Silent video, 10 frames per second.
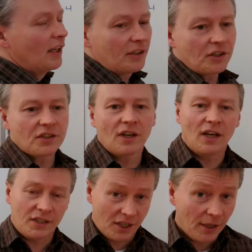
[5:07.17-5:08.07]
Now just
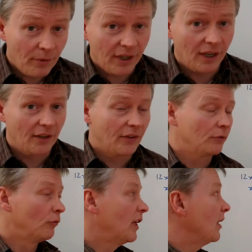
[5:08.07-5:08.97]
a, a tip here
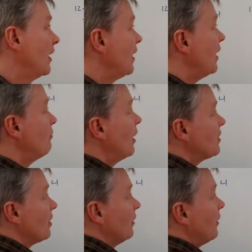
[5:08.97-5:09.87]
that really it
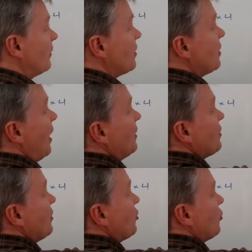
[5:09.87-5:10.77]
makes a lot of
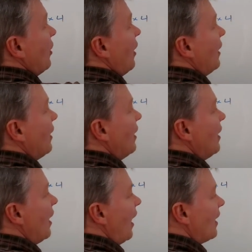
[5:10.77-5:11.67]
sense to try,
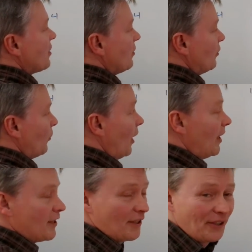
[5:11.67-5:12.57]
as
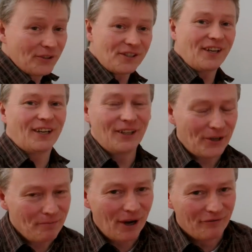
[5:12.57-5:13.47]
always, and you'll see in a
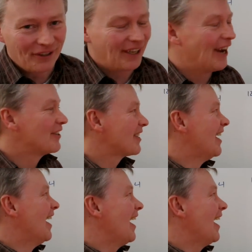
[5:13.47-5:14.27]
lot of my videos,